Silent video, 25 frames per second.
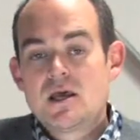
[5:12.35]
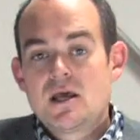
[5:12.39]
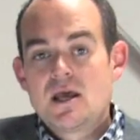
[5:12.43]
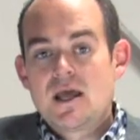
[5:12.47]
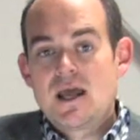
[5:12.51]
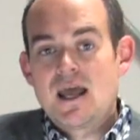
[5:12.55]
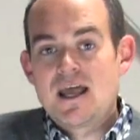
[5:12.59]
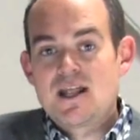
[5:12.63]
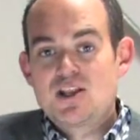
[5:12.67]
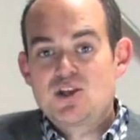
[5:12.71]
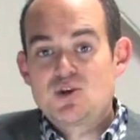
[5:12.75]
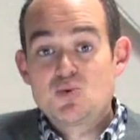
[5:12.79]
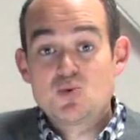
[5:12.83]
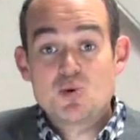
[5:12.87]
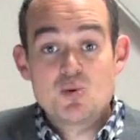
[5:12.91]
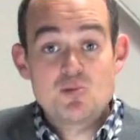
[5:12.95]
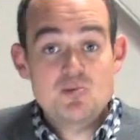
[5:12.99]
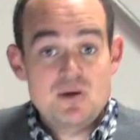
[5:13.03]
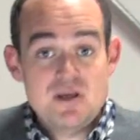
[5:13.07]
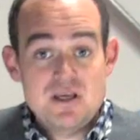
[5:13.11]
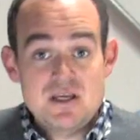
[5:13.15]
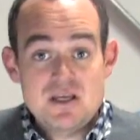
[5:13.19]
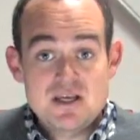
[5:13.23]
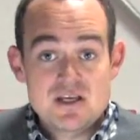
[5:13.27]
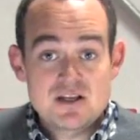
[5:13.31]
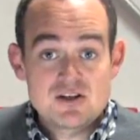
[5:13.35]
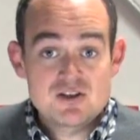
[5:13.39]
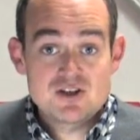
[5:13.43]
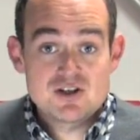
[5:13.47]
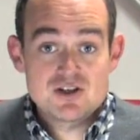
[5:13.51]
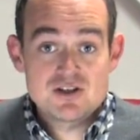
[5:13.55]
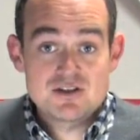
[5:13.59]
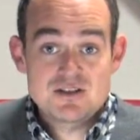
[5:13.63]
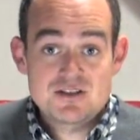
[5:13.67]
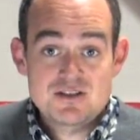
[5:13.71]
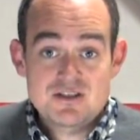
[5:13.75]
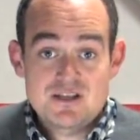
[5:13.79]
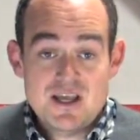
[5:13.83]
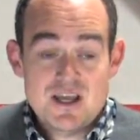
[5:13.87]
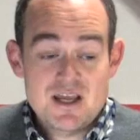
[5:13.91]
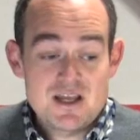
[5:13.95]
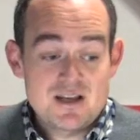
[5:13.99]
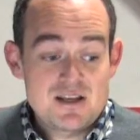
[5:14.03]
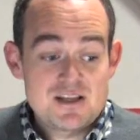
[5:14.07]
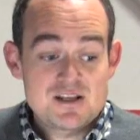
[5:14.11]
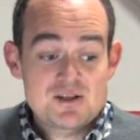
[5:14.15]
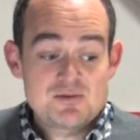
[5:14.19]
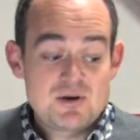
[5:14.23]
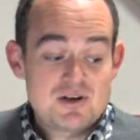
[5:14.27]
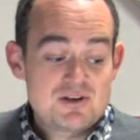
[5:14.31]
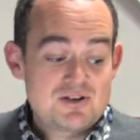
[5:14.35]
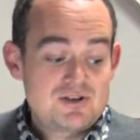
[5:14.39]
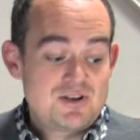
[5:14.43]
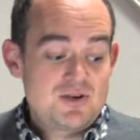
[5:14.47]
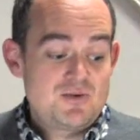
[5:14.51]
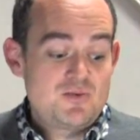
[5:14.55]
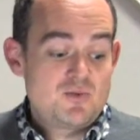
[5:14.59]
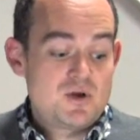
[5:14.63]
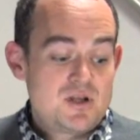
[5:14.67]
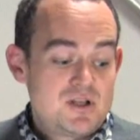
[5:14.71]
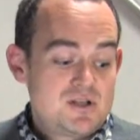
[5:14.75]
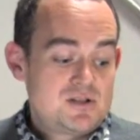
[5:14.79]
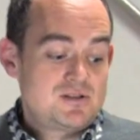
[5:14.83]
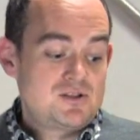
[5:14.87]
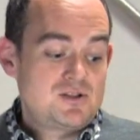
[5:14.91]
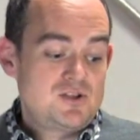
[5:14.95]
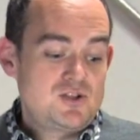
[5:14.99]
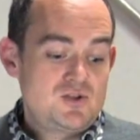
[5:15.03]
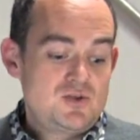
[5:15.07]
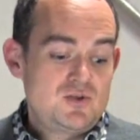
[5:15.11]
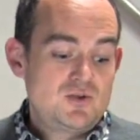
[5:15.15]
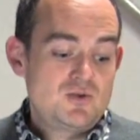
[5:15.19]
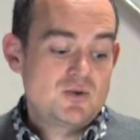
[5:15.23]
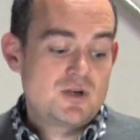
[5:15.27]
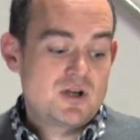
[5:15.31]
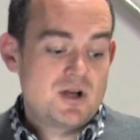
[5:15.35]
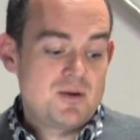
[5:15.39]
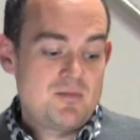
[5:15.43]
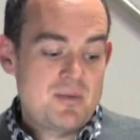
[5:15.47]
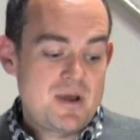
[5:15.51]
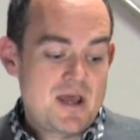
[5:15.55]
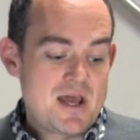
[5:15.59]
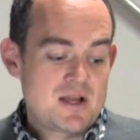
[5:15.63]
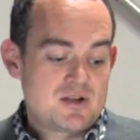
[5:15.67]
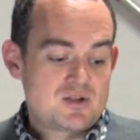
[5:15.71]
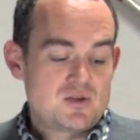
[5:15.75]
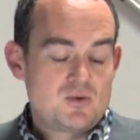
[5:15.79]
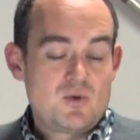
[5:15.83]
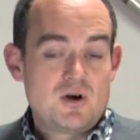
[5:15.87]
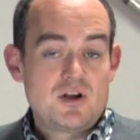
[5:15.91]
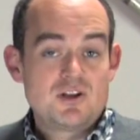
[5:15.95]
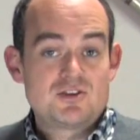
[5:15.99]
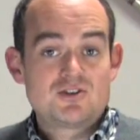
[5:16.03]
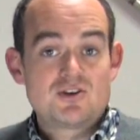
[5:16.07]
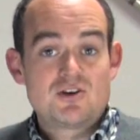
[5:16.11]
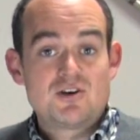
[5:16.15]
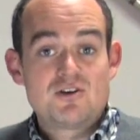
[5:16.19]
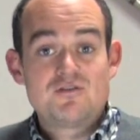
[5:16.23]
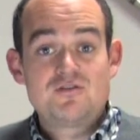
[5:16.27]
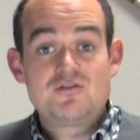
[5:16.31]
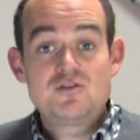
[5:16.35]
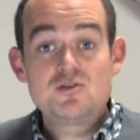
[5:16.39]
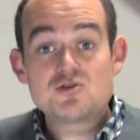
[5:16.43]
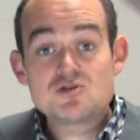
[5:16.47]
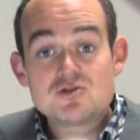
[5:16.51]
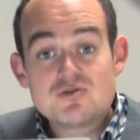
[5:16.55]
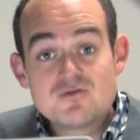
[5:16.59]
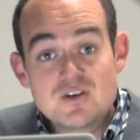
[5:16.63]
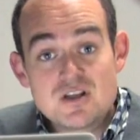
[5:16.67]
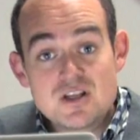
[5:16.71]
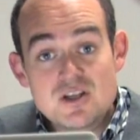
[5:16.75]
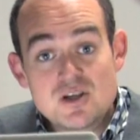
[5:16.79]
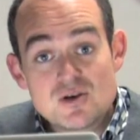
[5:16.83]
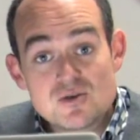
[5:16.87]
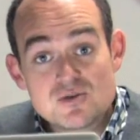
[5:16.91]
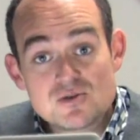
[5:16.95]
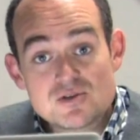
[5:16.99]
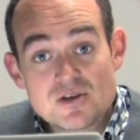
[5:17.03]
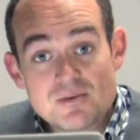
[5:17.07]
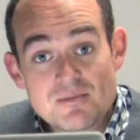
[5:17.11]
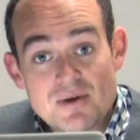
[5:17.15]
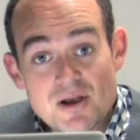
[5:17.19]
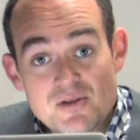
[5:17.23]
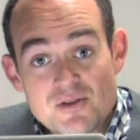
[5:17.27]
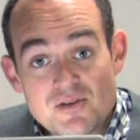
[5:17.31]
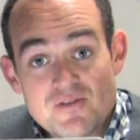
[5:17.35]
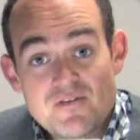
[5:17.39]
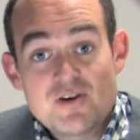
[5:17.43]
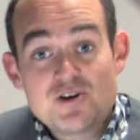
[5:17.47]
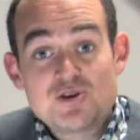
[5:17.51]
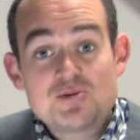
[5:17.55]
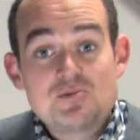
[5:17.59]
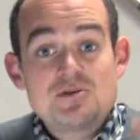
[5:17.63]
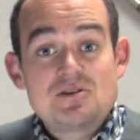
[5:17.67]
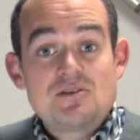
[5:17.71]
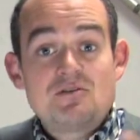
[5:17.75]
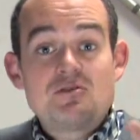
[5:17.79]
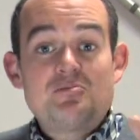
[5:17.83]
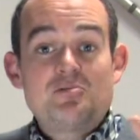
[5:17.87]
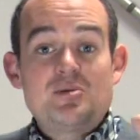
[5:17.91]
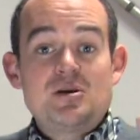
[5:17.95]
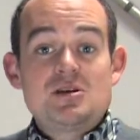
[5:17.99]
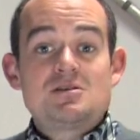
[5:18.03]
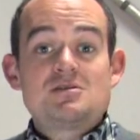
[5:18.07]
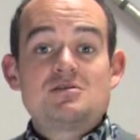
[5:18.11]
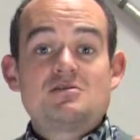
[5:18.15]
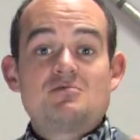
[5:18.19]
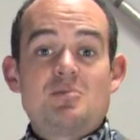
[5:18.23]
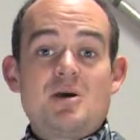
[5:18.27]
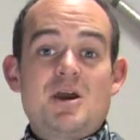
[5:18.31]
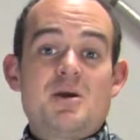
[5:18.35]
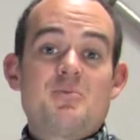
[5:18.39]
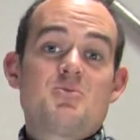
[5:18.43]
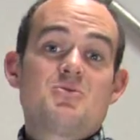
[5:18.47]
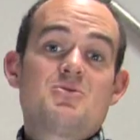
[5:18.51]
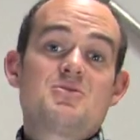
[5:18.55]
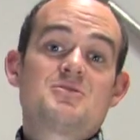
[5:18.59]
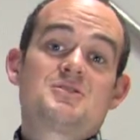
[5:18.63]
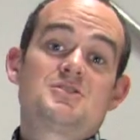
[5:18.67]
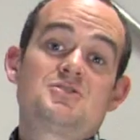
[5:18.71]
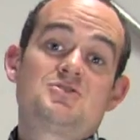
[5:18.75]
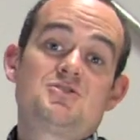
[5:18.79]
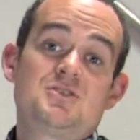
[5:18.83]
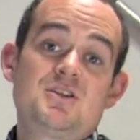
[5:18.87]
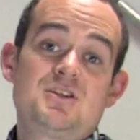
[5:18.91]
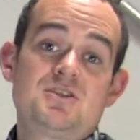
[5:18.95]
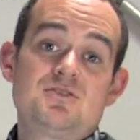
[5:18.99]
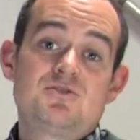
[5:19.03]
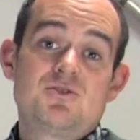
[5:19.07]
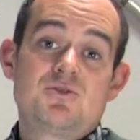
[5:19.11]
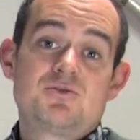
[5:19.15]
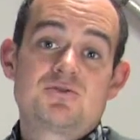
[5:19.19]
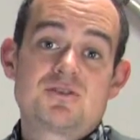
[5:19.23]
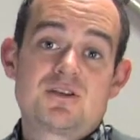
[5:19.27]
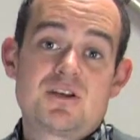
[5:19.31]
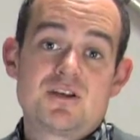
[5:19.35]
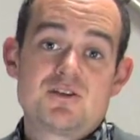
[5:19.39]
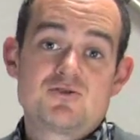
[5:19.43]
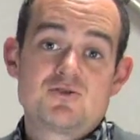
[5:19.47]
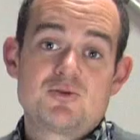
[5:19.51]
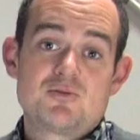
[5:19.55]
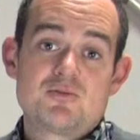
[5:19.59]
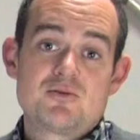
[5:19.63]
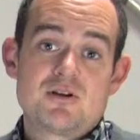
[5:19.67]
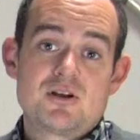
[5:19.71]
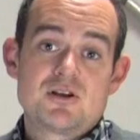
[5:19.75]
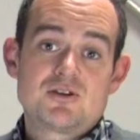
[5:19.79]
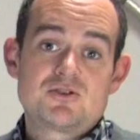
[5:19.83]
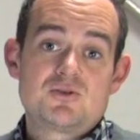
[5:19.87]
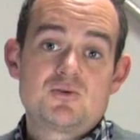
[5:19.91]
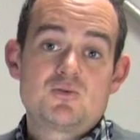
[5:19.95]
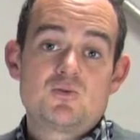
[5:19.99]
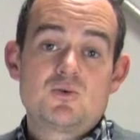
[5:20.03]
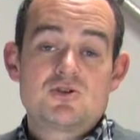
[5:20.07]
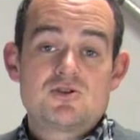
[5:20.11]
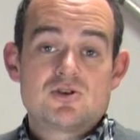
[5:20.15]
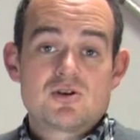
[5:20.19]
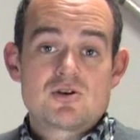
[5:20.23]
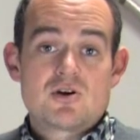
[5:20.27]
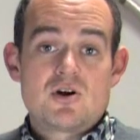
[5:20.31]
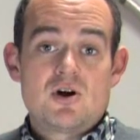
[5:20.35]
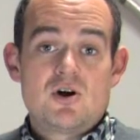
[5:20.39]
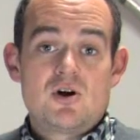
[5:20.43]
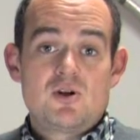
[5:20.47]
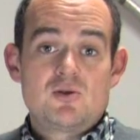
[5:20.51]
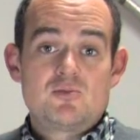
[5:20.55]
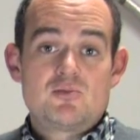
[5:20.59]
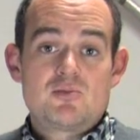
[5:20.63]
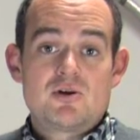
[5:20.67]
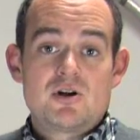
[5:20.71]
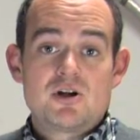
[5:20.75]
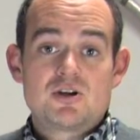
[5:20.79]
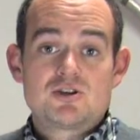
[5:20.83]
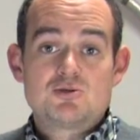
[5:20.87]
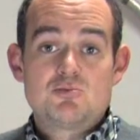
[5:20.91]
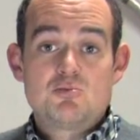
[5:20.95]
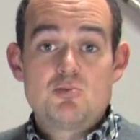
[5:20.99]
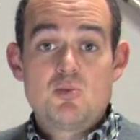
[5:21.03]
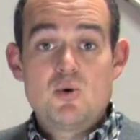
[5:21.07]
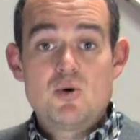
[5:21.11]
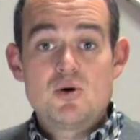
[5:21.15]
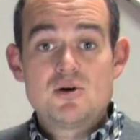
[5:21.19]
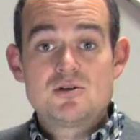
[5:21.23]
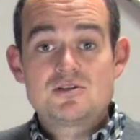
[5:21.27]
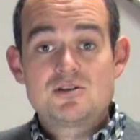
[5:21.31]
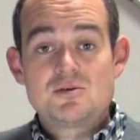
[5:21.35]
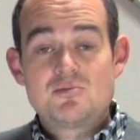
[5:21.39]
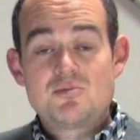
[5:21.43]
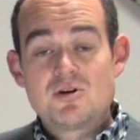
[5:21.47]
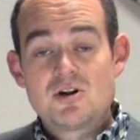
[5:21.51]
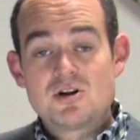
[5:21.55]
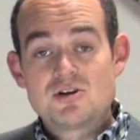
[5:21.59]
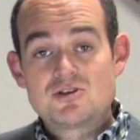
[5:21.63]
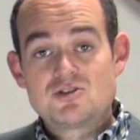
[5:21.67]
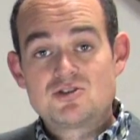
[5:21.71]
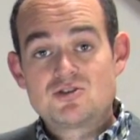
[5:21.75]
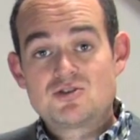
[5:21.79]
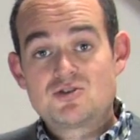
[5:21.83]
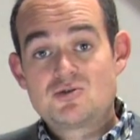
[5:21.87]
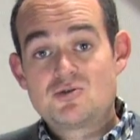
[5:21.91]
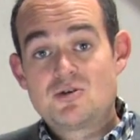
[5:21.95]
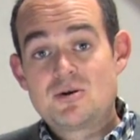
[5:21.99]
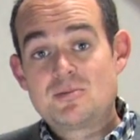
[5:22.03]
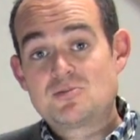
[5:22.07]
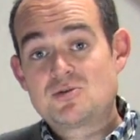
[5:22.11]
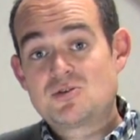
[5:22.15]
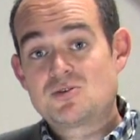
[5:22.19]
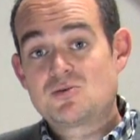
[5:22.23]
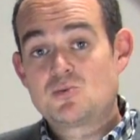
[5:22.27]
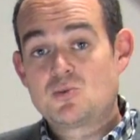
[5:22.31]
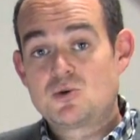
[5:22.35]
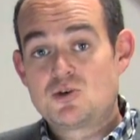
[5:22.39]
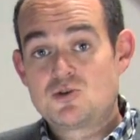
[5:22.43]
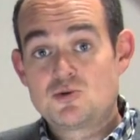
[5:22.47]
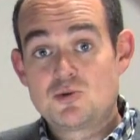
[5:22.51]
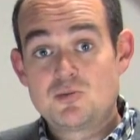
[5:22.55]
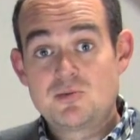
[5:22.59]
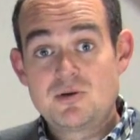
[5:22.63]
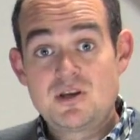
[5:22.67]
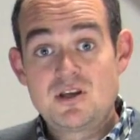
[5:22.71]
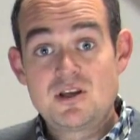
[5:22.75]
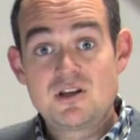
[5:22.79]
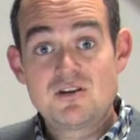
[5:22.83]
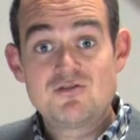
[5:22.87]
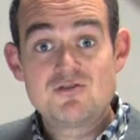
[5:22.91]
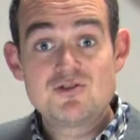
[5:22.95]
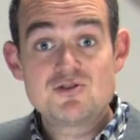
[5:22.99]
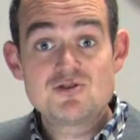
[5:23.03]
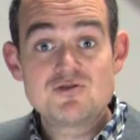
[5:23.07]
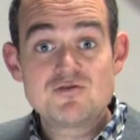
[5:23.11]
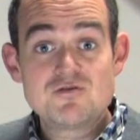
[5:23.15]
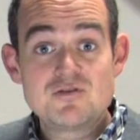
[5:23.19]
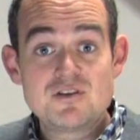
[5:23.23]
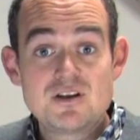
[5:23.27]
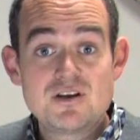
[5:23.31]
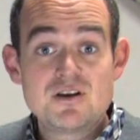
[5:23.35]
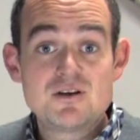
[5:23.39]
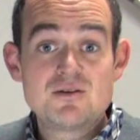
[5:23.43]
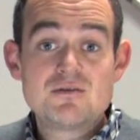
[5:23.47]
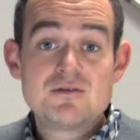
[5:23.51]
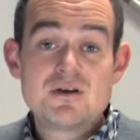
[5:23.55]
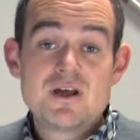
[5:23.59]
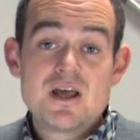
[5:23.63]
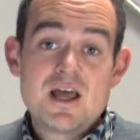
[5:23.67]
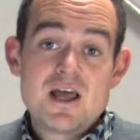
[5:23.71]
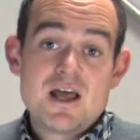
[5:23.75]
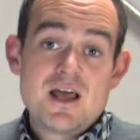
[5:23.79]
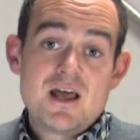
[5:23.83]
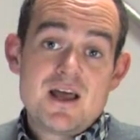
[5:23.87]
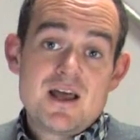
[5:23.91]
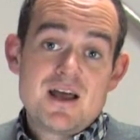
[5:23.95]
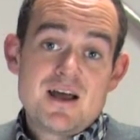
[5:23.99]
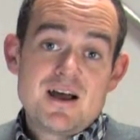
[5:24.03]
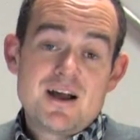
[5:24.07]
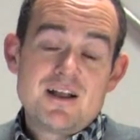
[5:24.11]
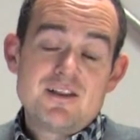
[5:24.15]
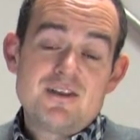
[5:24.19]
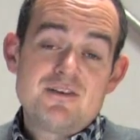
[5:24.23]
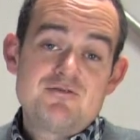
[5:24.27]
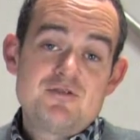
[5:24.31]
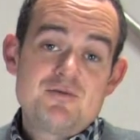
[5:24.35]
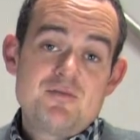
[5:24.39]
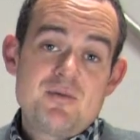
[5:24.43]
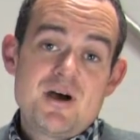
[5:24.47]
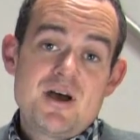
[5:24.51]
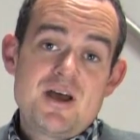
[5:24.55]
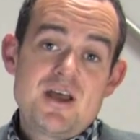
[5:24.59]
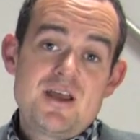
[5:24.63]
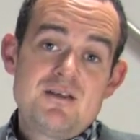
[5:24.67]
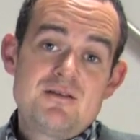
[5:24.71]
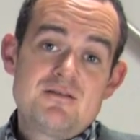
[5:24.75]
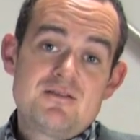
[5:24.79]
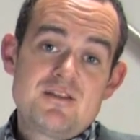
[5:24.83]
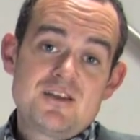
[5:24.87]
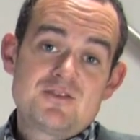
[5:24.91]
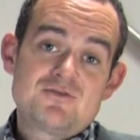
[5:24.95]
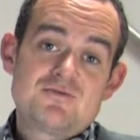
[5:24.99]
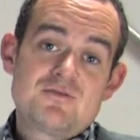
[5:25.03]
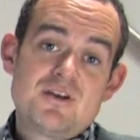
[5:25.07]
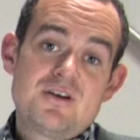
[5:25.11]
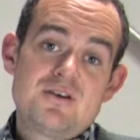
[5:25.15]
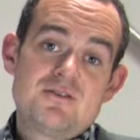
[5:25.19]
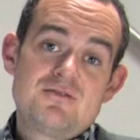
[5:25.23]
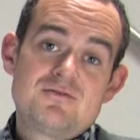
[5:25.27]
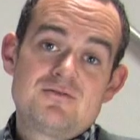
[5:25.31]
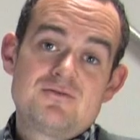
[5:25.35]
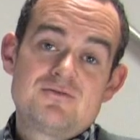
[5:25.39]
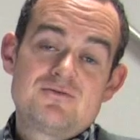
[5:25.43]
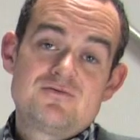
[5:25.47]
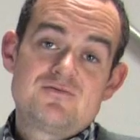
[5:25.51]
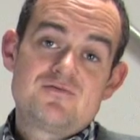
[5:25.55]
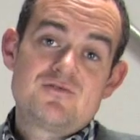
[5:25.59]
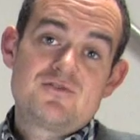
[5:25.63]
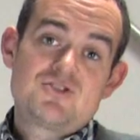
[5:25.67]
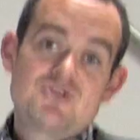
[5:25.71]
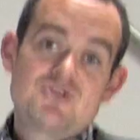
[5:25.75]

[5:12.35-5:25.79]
and you will be in good stead, especially when you come back to watch our future videos about the very specific pieces of paperwork that you need to know to schedule production, which are called production boards and production strips, which will be in a future video. I love you, bye. Thanks, Ryle, for